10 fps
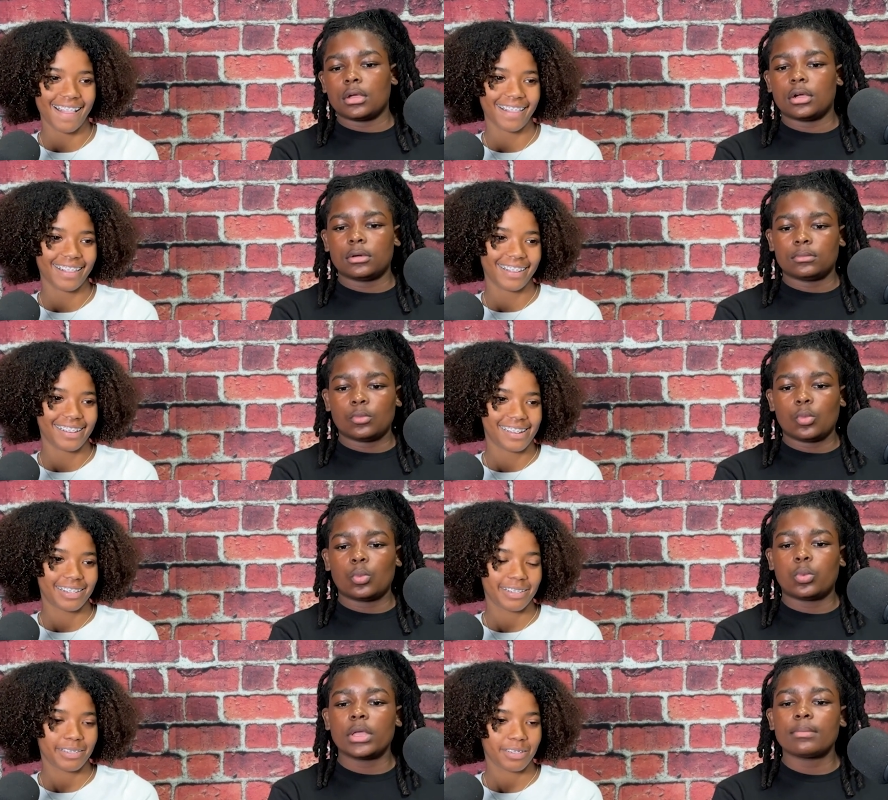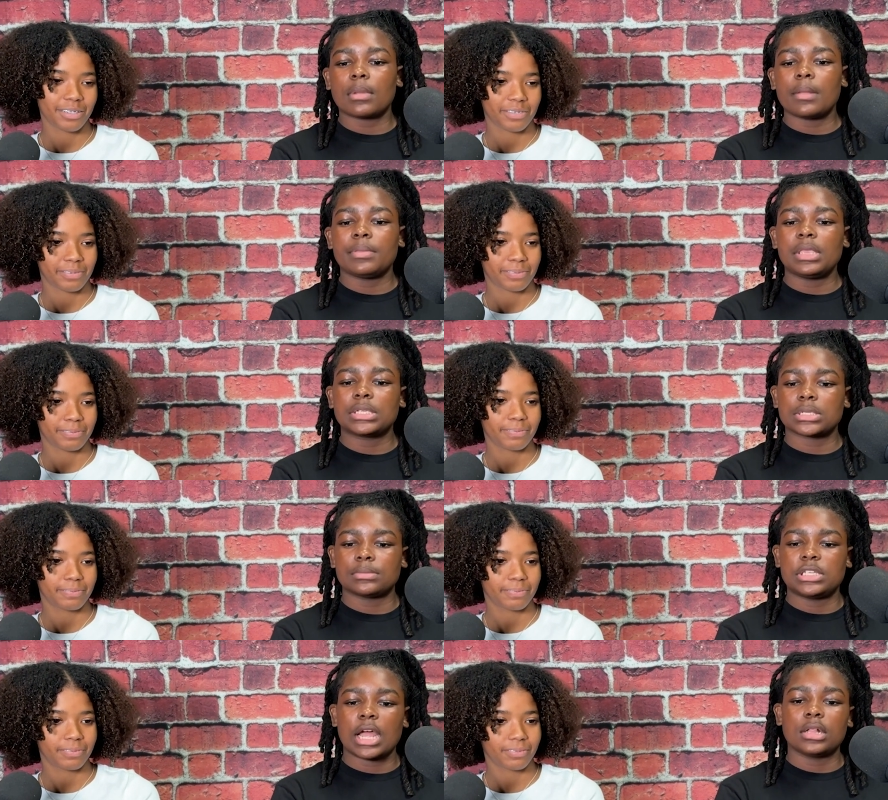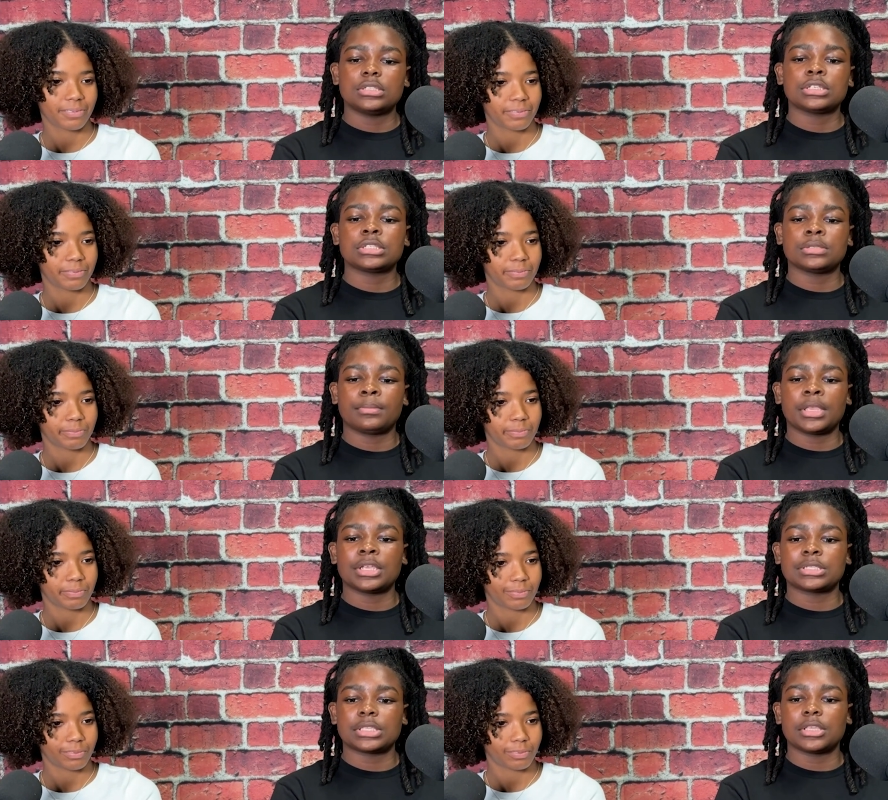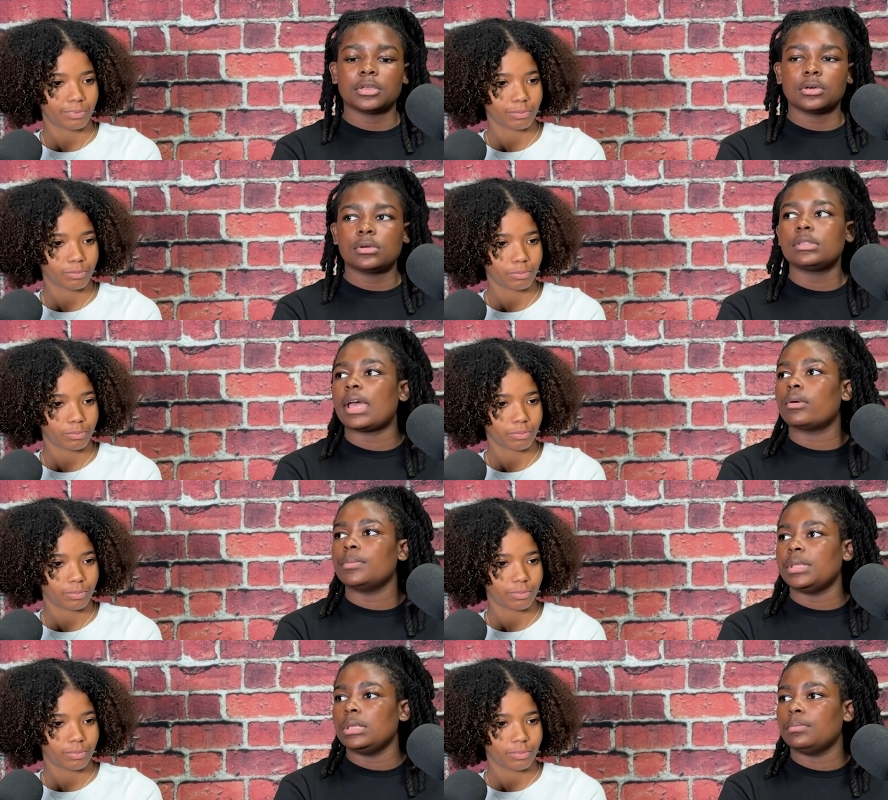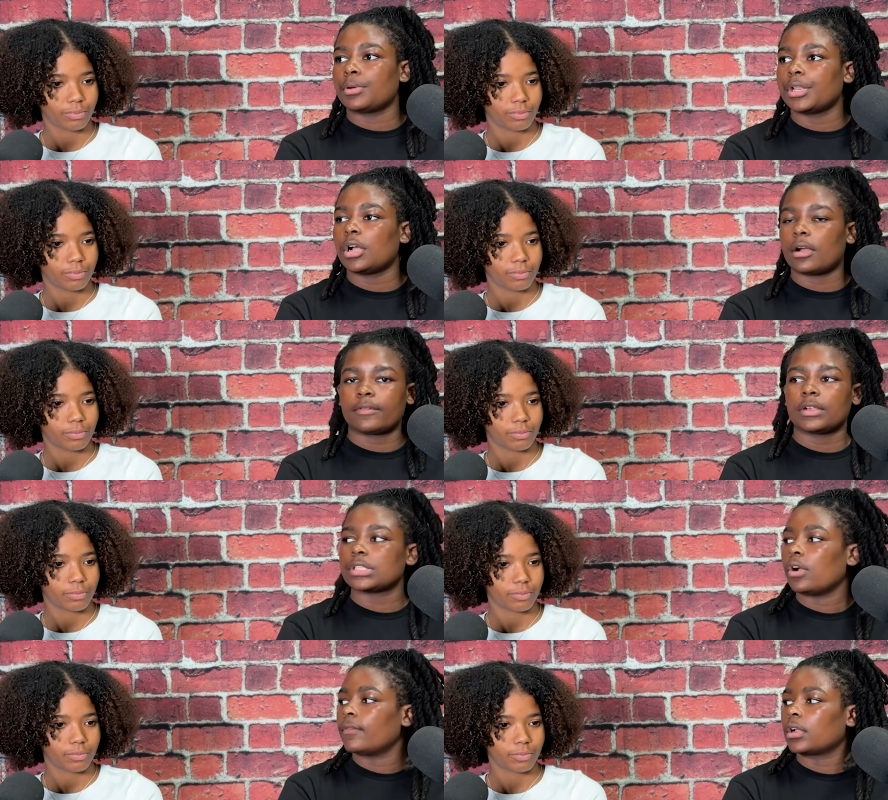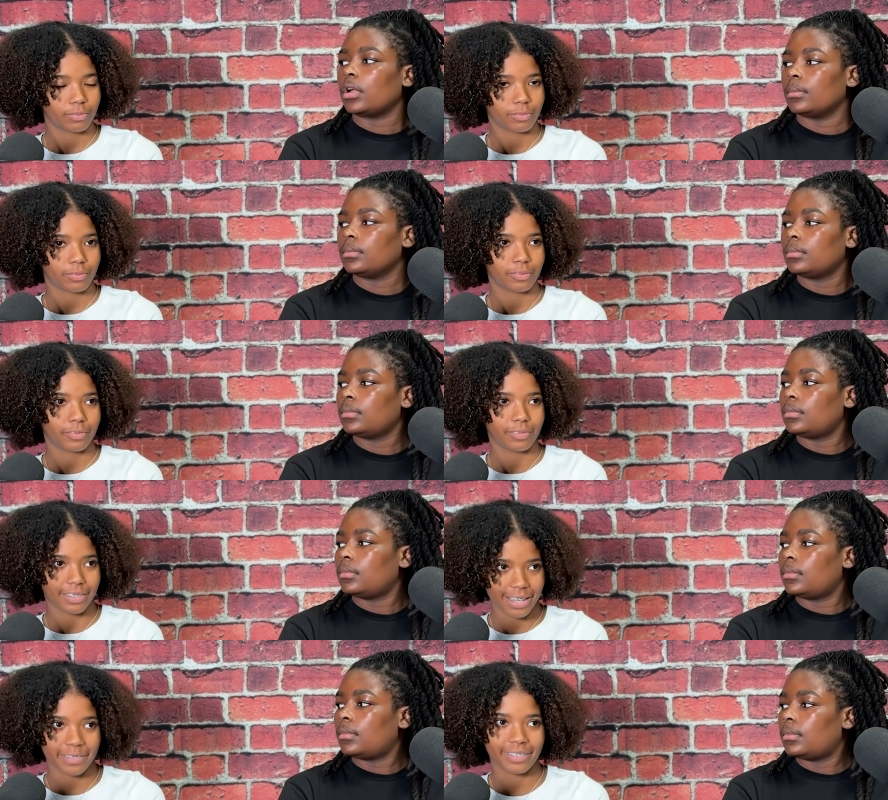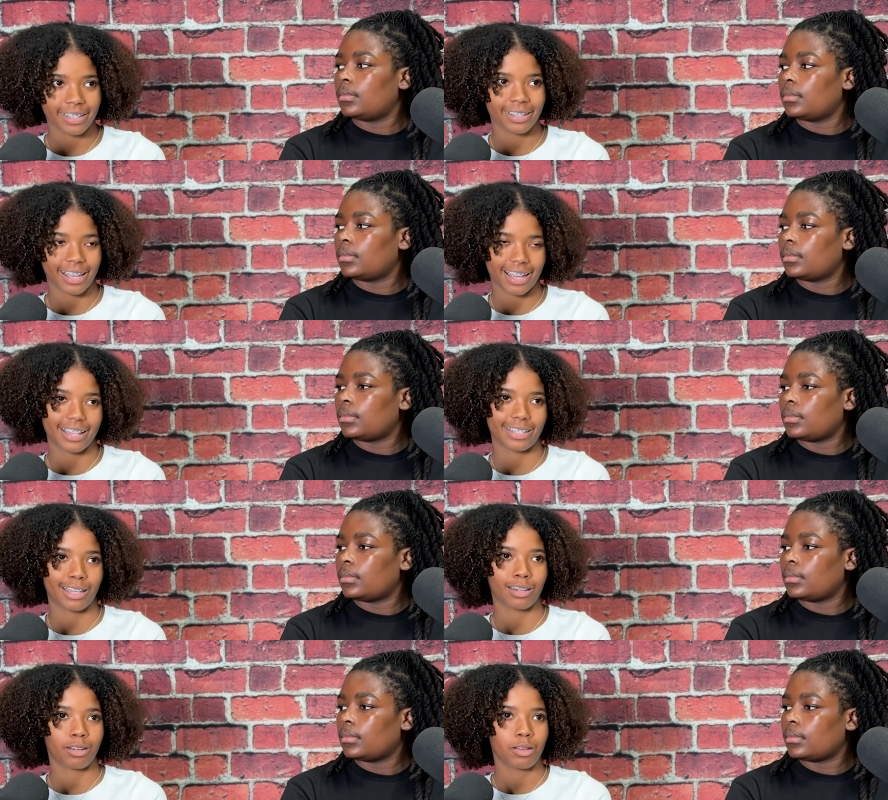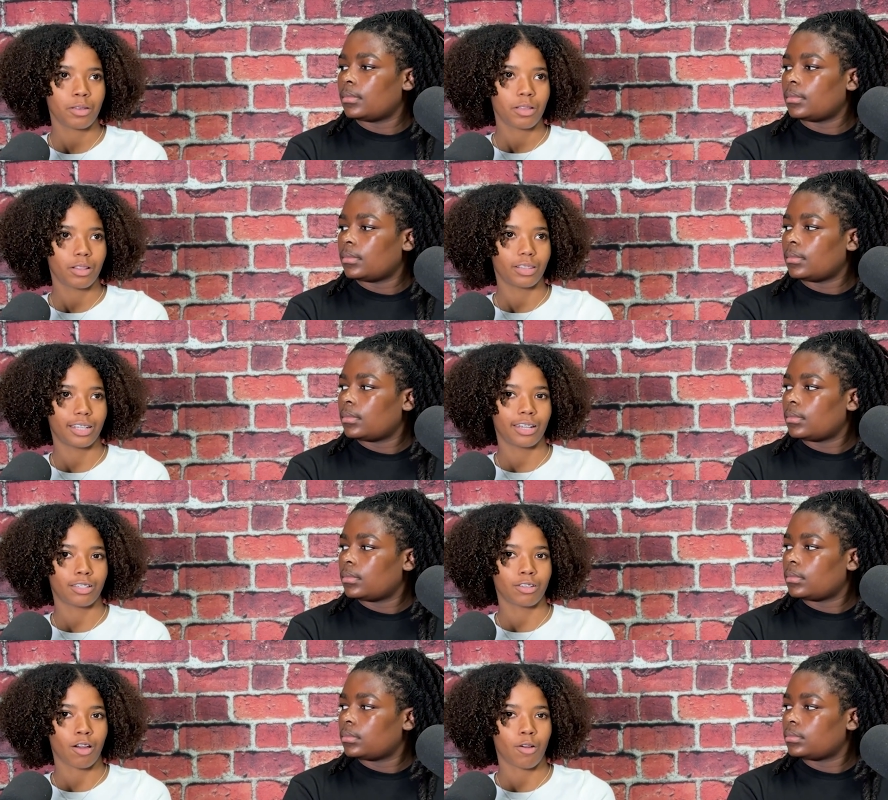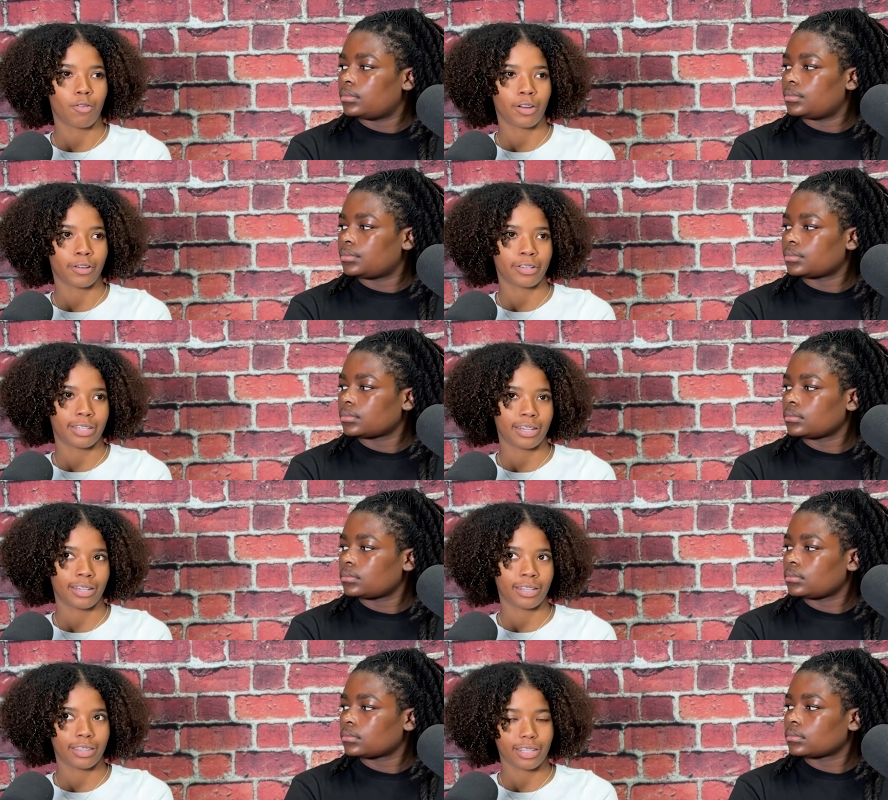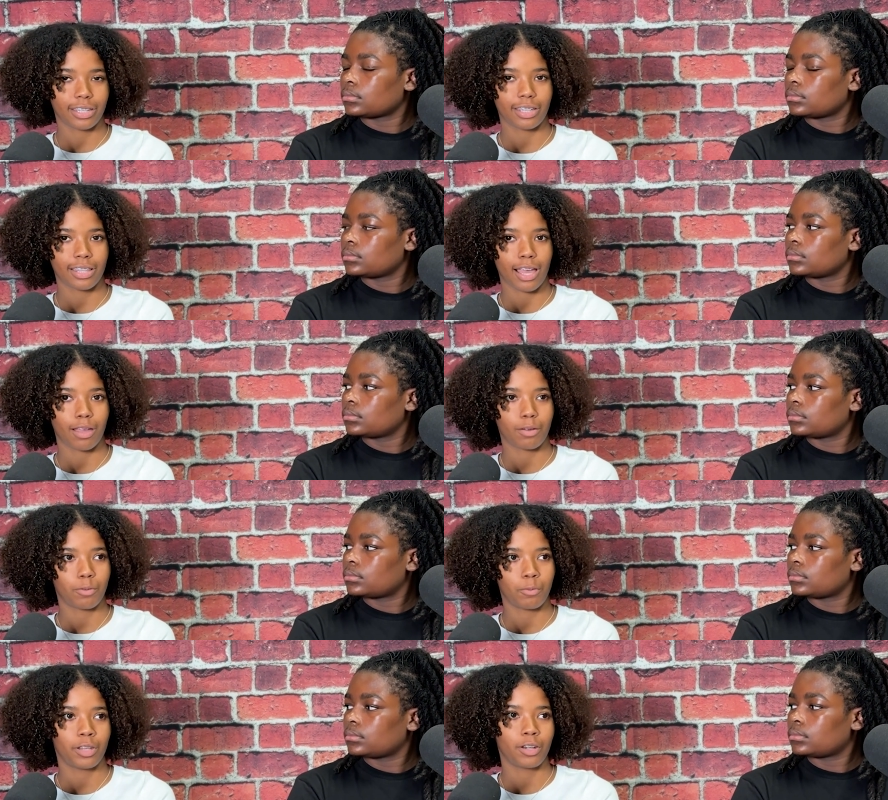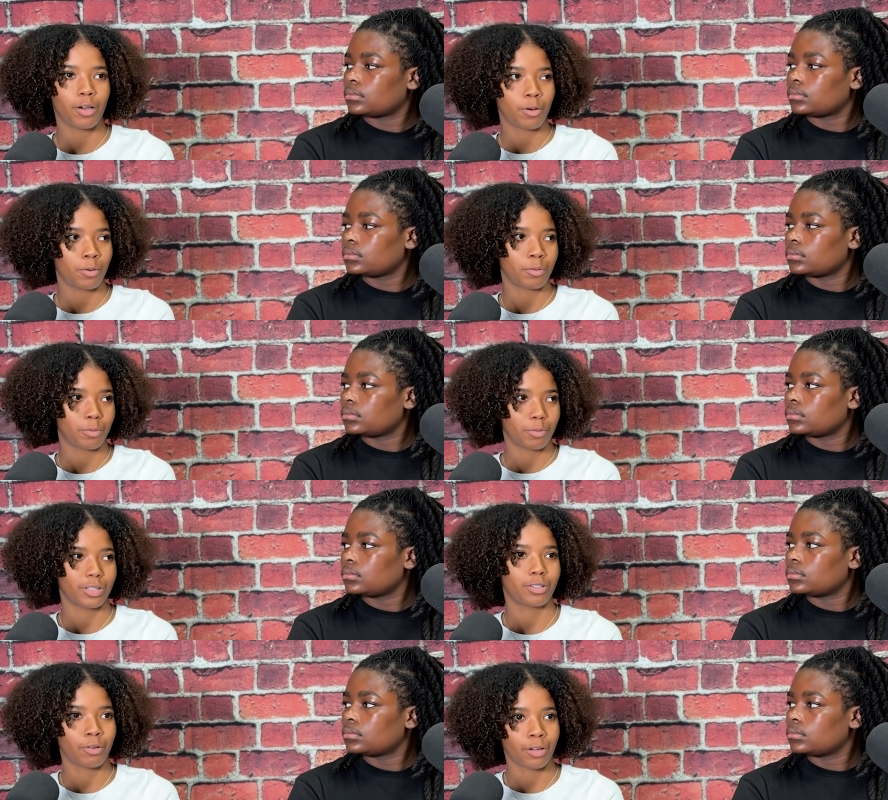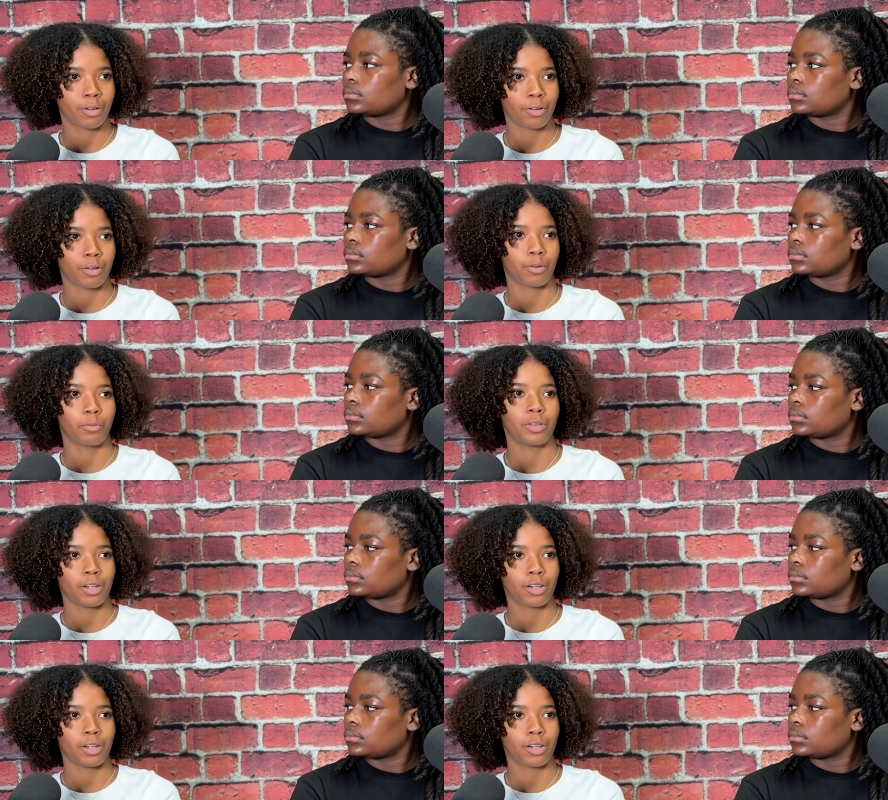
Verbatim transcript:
Speaker 1: Um, what might be some challenges in being still that would be pretty hard for us to overcome?
Speaker 2: Definitely, like I said, leading into our own understanding, thinking that we know what's going on or we